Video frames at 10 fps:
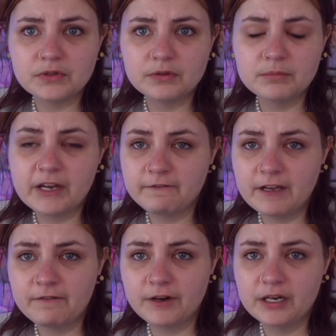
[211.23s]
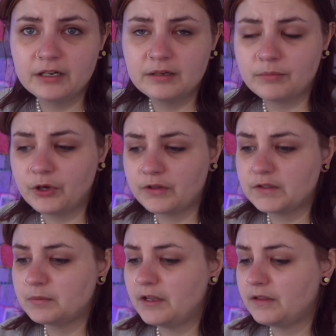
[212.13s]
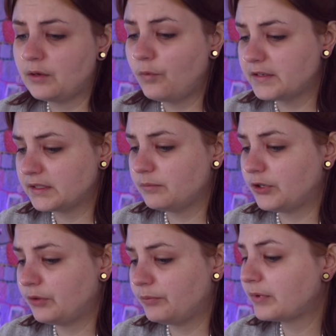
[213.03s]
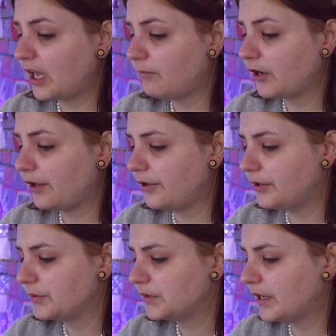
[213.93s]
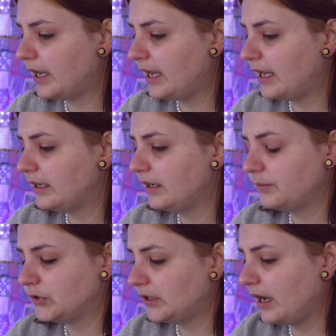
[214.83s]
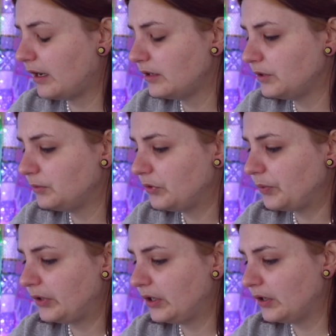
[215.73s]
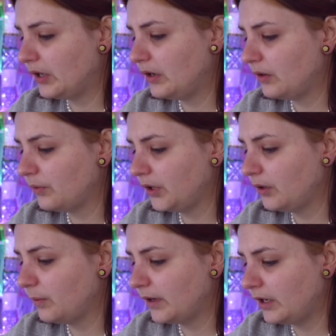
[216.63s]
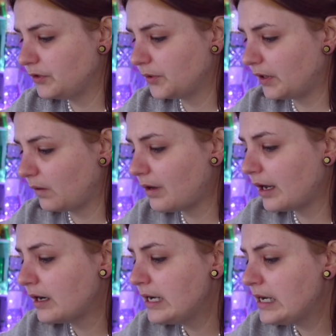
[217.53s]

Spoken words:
my favorite book this month. It wasn't, but it came very close, and it was, yeah, it was a really good one. I enjoyed it a lot.